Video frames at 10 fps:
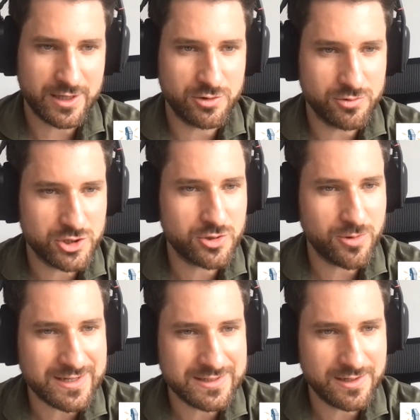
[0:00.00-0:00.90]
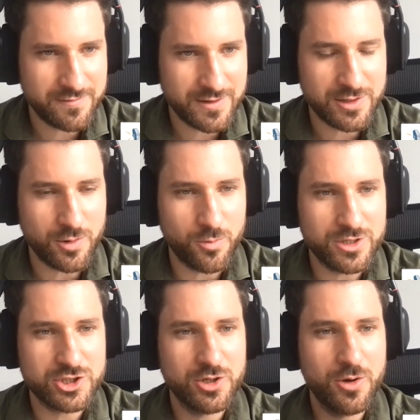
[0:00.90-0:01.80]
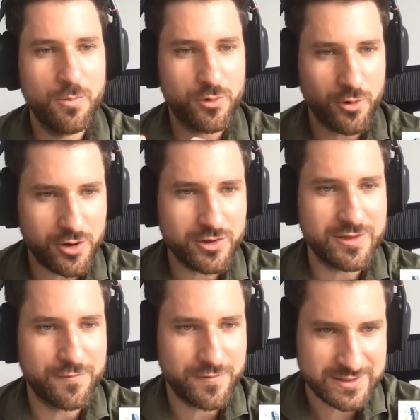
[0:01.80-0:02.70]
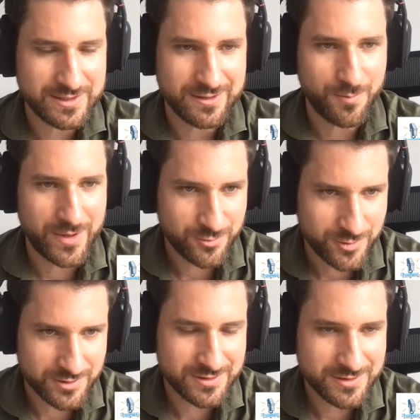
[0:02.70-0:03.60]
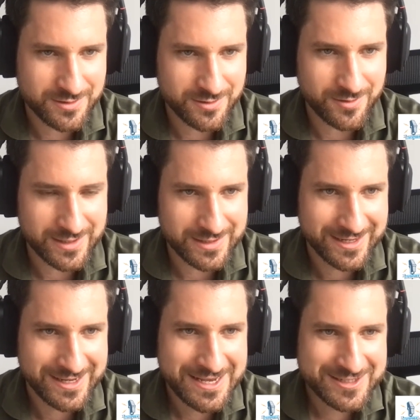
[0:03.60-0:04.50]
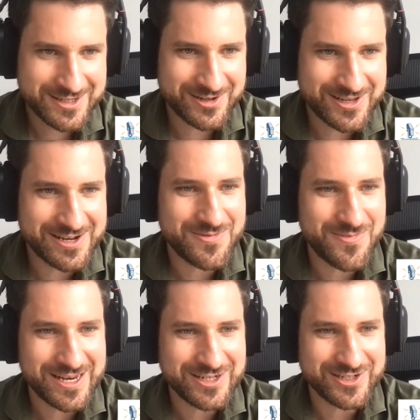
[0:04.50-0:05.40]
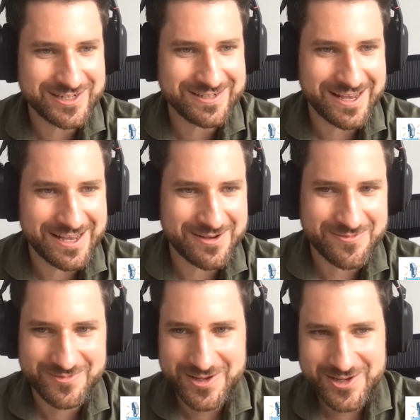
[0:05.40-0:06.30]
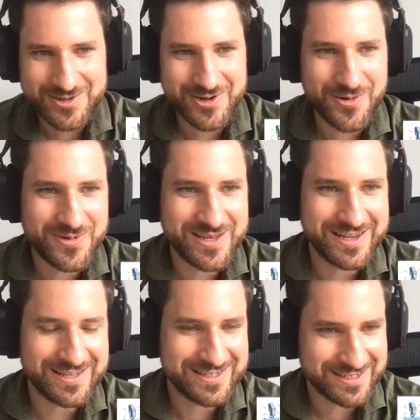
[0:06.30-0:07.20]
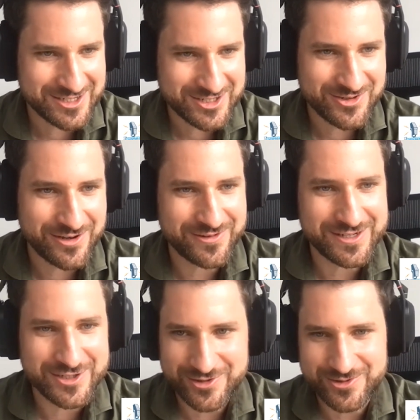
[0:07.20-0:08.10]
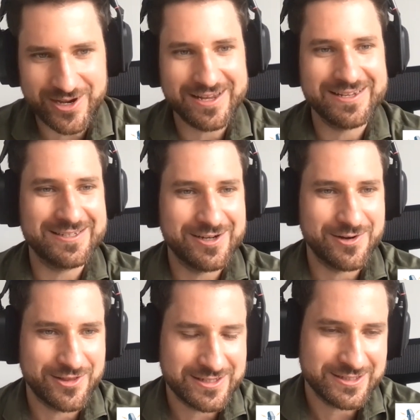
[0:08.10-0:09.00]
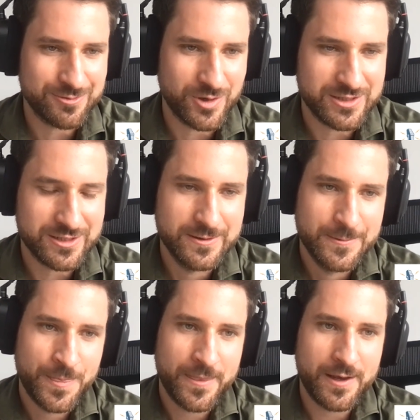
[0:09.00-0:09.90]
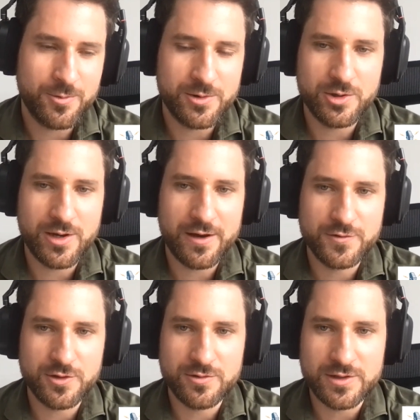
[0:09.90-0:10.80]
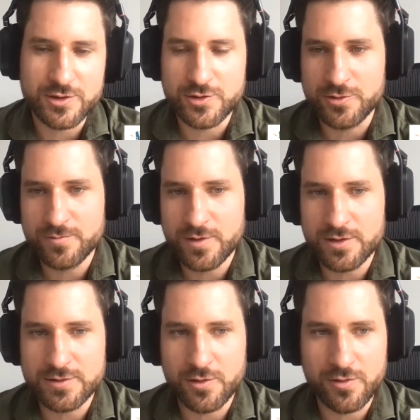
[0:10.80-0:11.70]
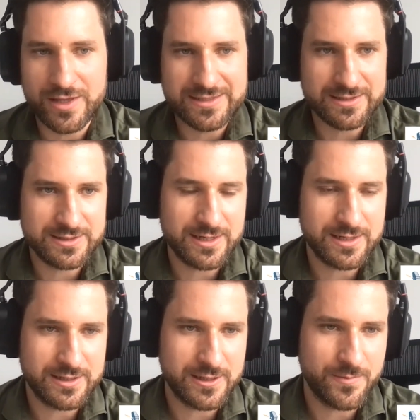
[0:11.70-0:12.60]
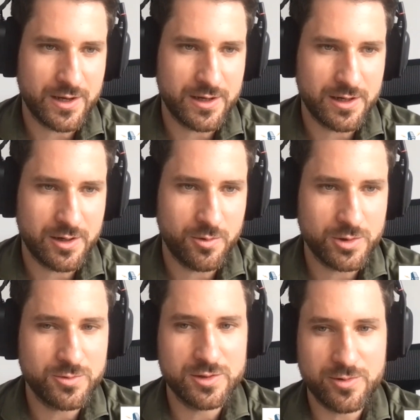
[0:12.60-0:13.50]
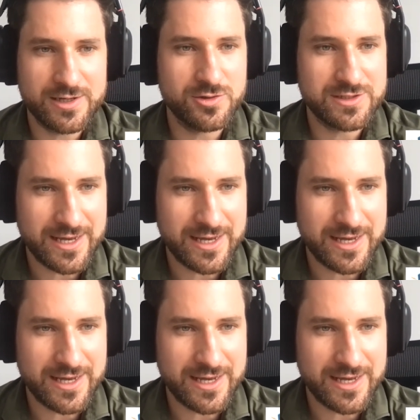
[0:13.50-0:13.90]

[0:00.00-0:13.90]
huge truck delivered, which brought the physical manuals. Right. So can you imagine, being a technician, you have an issue and, this is where you have to look into. So that's exactly what we try to